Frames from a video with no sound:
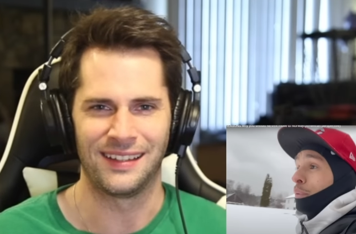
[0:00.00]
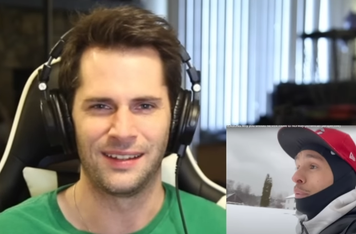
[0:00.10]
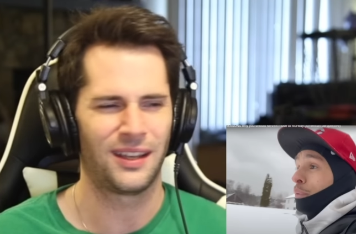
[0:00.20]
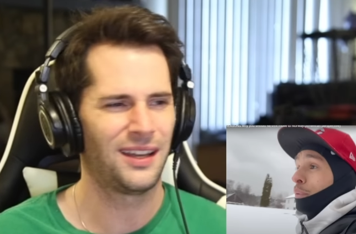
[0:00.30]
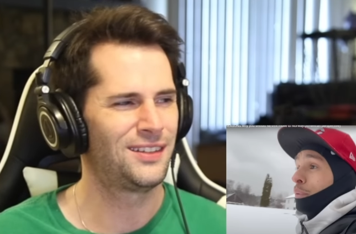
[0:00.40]

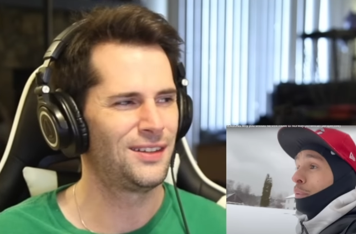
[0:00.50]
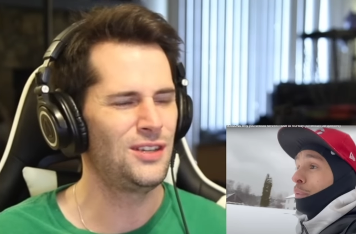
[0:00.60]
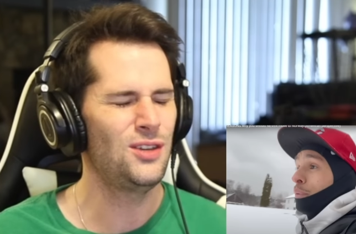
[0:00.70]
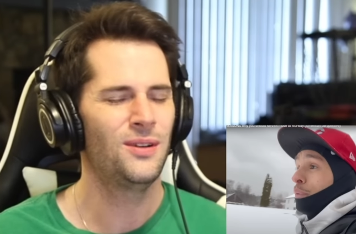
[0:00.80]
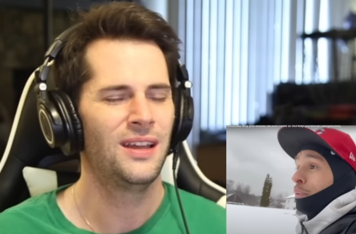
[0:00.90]
Speaker 1: And because if
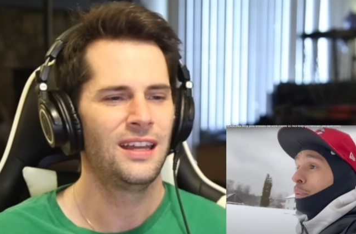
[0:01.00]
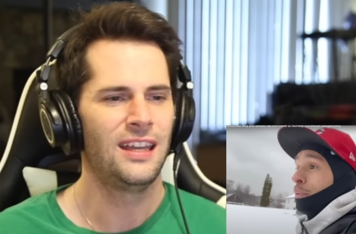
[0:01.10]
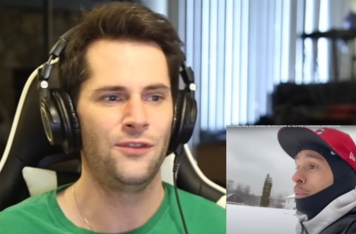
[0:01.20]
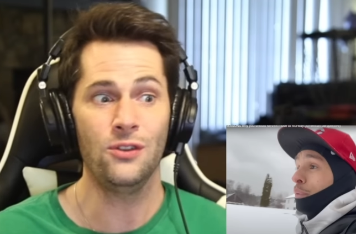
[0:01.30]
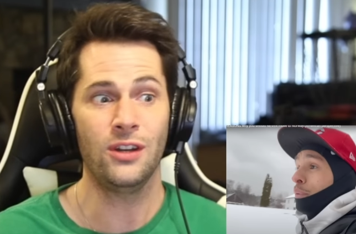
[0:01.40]
you
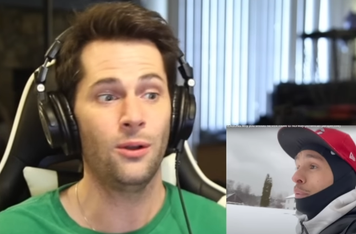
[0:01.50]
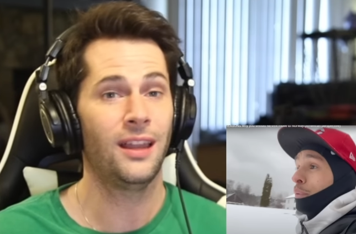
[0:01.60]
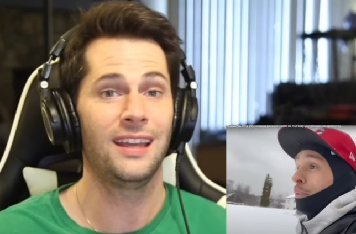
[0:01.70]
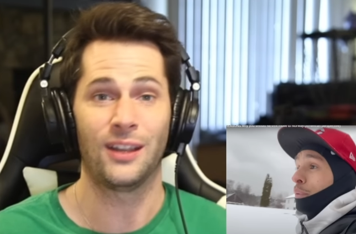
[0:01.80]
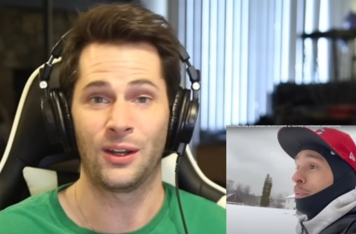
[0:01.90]
don't
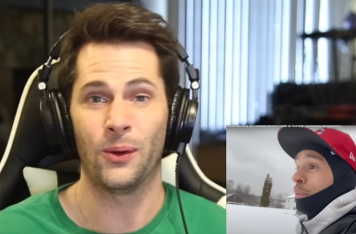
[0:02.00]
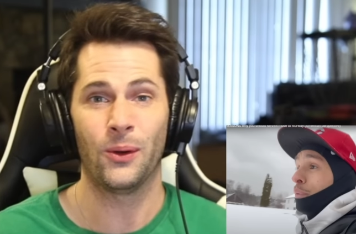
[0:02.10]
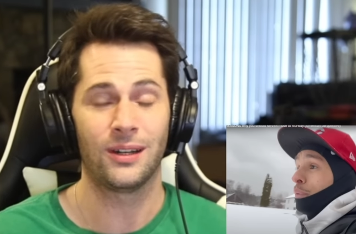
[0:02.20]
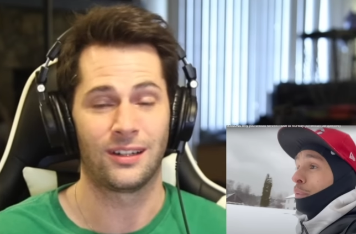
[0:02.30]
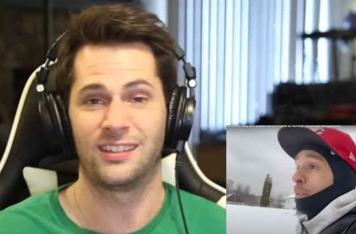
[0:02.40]
like the
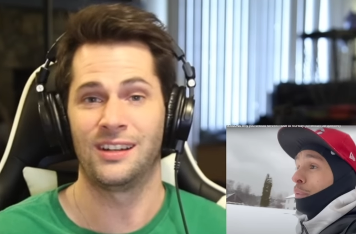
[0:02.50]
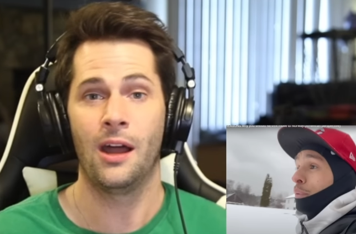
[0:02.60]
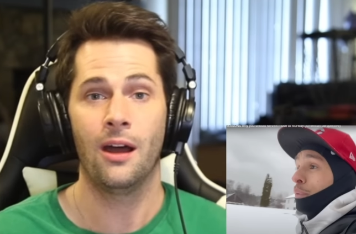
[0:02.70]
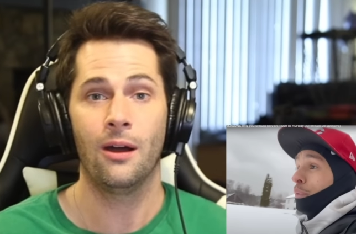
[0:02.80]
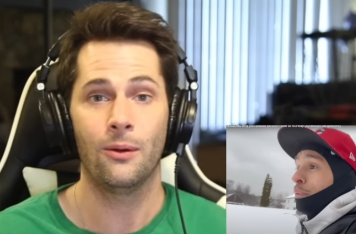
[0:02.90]
cold or
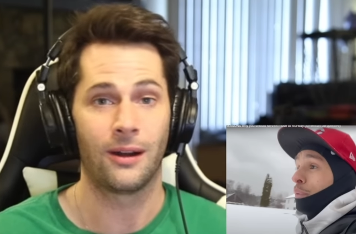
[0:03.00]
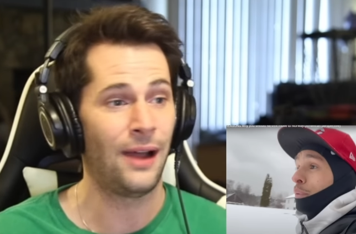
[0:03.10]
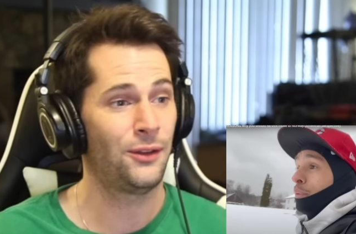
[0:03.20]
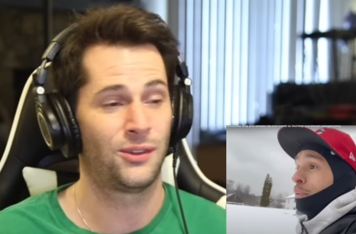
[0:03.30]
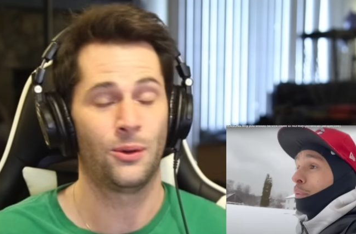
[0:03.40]
snow or
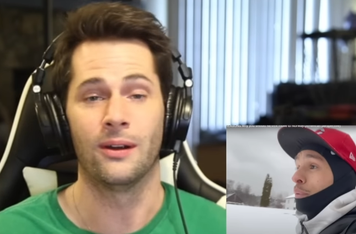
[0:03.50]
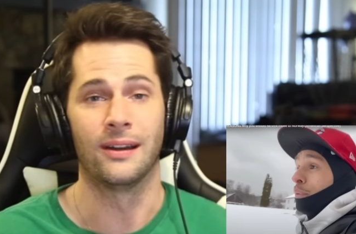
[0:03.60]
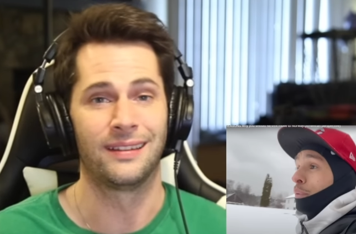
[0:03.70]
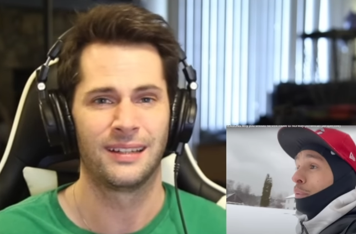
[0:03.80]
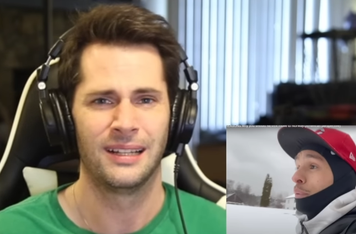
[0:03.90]

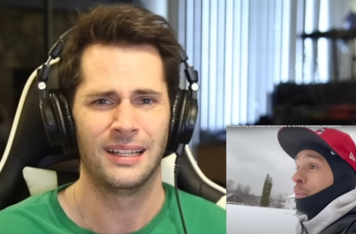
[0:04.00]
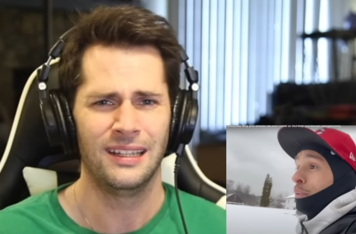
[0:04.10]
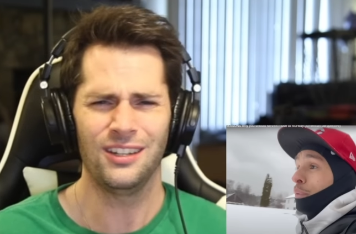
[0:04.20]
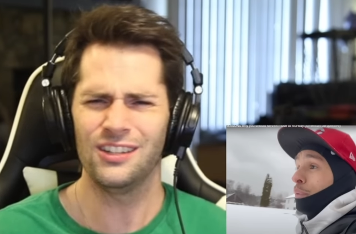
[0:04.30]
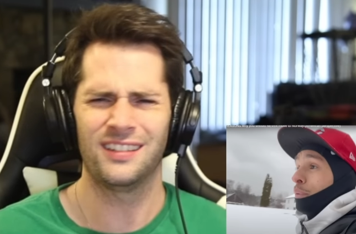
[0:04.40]
outdoors,
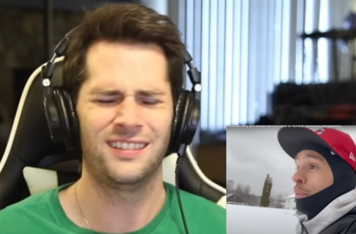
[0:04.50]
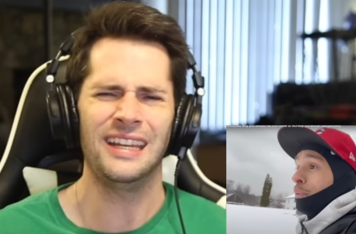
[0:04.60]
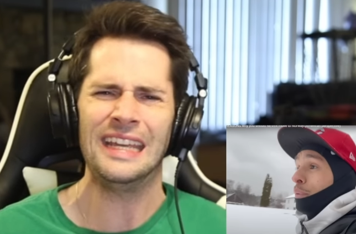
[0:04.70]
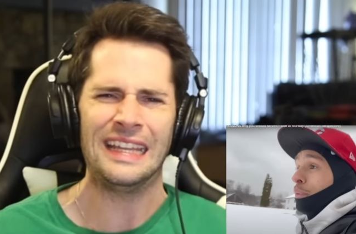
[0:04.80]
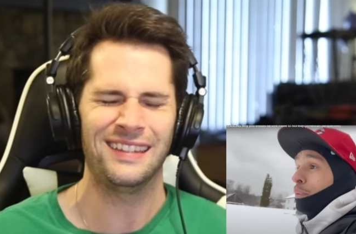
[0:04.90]
you're just
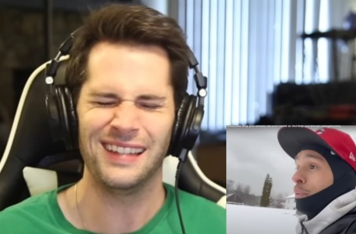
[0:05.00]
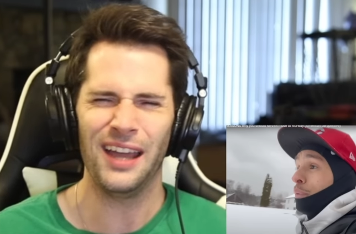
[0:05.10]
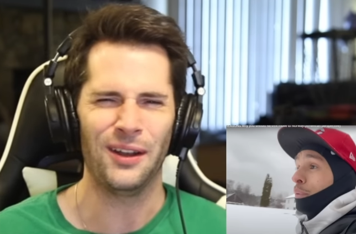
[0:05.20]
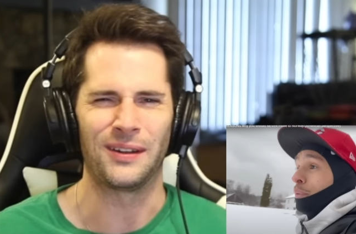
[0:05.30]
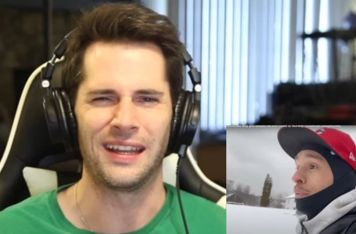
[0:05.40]
sitting
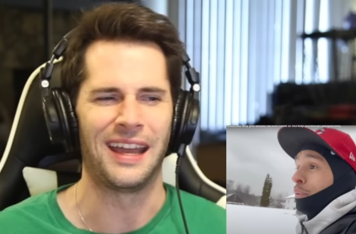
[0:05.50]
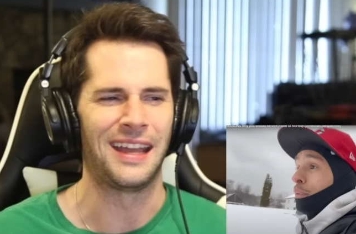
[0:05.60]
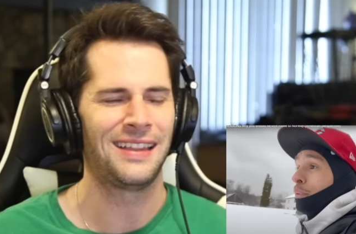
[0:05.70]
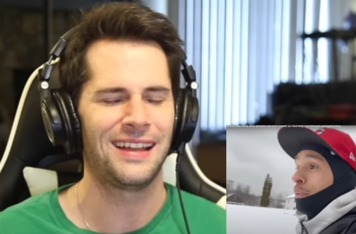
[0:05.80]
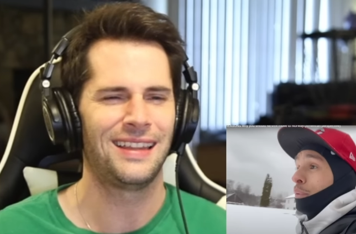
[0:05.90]
inside all day,
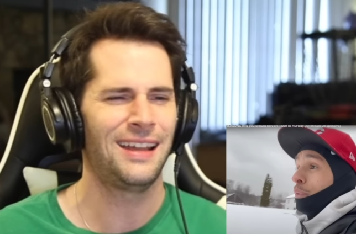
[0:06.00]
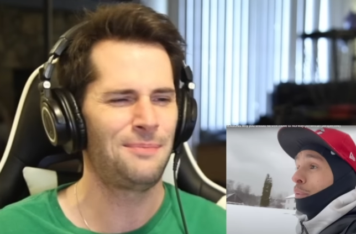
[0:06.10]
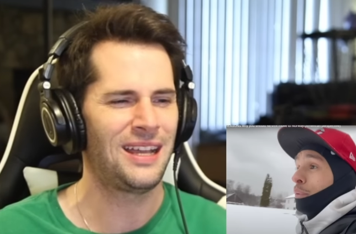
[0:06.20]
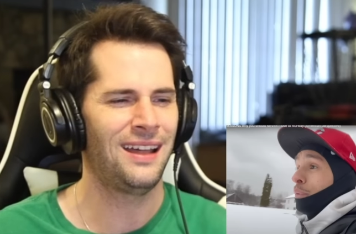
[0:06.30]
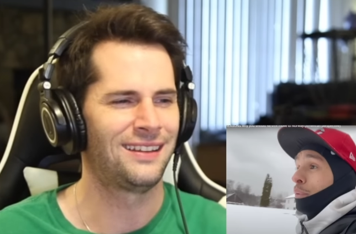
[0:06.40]
and that'd be
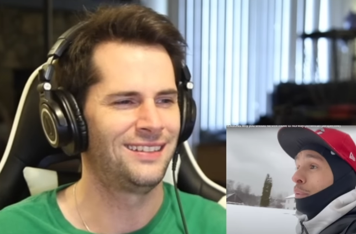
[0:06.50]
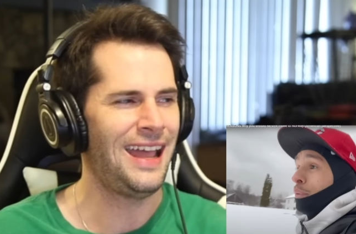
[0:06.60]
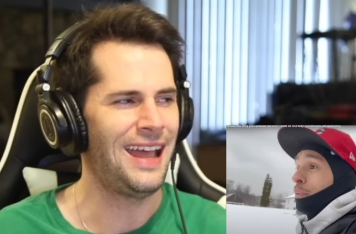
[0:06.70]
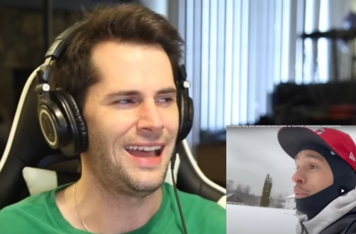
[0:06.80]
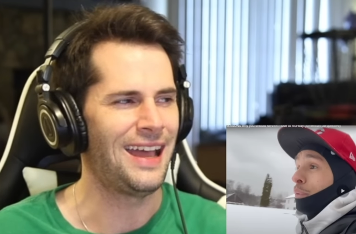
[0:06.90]
kind of
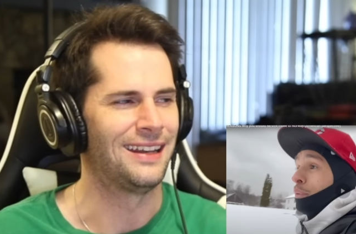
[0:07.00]
sad.